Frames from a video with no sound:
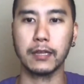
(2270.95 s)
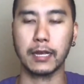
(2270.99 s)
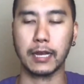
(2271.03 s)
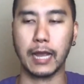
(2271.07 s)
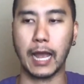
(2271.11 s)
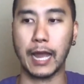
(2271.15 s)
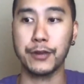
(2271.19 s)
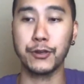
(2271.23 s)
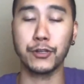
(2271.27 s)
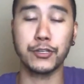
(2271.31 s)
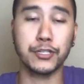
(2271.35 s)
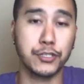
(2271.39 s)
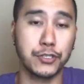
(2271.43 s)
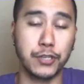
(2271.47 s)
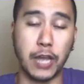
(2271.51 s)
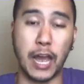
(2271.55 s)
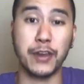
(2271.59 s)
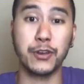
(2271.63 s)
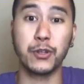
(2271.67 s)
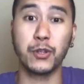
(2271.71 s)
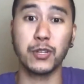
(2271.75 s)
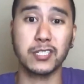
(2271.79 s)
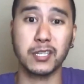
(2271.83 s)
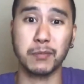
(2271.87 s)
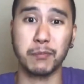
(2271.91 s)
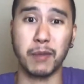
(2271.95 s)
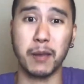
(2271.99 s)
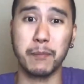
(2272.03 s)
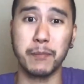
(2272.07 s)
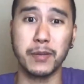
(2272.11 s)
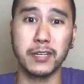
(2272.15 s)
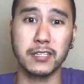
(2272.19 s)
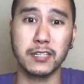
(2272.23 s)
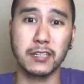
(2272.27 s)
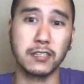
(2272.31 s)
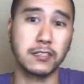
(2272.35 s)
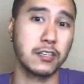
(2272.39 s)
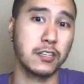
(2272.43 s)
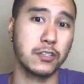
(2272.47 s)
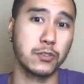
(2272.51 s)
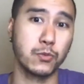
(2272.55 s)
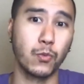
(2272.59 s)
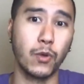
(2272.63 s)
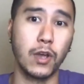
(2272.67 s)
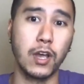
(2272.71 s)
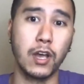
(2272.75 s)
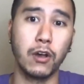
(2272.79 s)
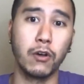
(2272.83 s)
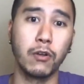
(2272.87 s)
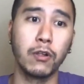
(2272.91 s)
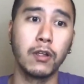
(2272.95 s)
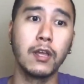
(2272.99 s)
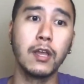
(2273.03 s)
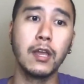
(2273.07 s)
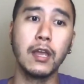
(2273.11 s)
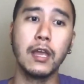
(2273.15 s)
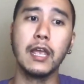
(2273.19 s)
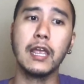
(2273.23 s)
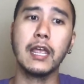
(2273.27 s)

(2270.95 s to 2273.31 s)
Like I do this in my business as well.